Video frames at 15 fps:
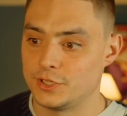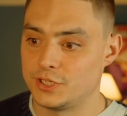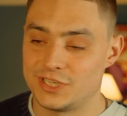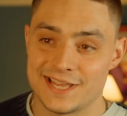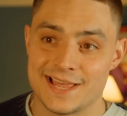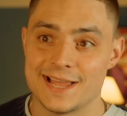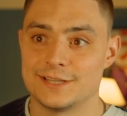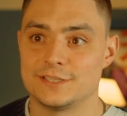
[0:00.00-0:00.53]
the
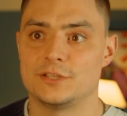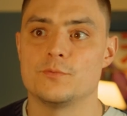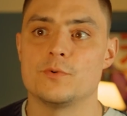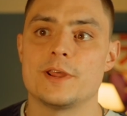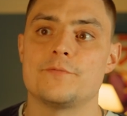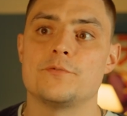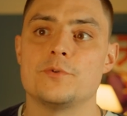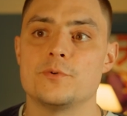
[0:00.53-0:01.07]
Slacks, the
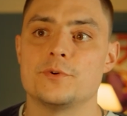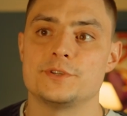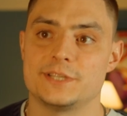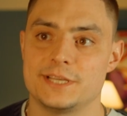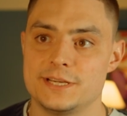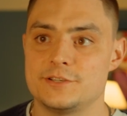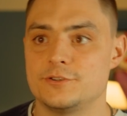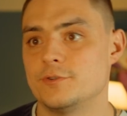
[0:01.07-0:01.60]
whatever we want
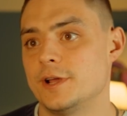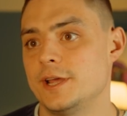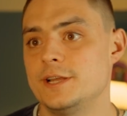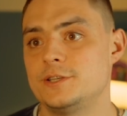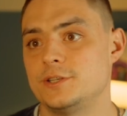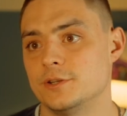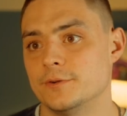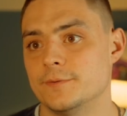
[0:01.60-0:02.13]
to integrate
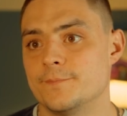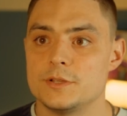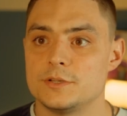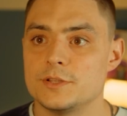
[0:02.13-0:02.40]
into.